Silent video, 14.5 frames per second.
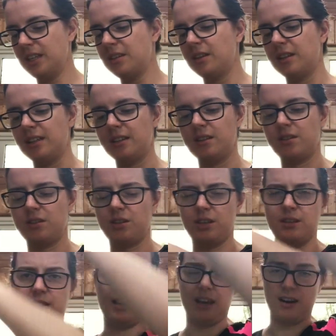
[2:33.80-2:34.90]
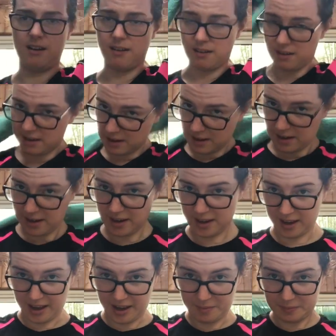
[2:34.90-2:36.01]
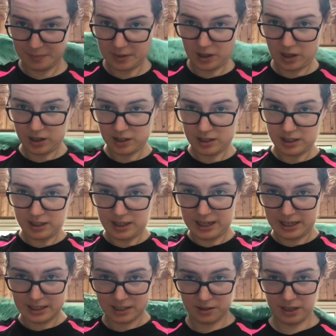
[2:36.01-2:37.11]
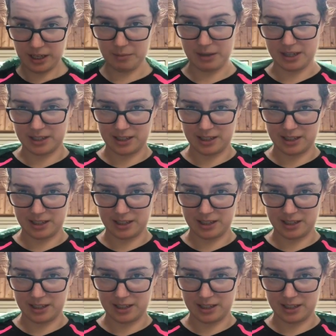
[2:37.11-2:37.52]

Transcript: So this is just their cotton and acrylic blend.